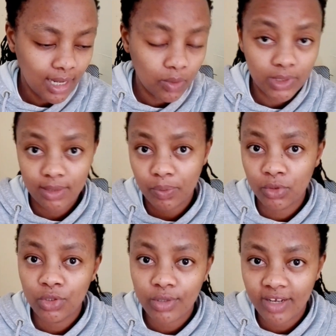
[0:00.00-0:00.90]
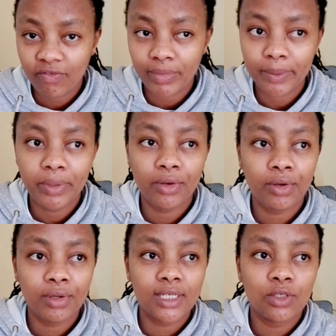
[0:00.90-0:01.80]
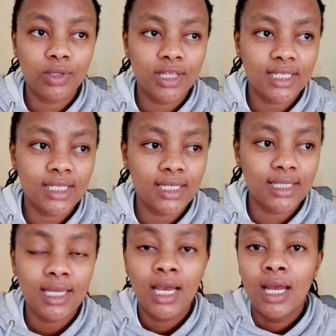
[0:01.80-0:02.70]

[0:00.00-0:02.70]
I was supposed to have my period. I took the test.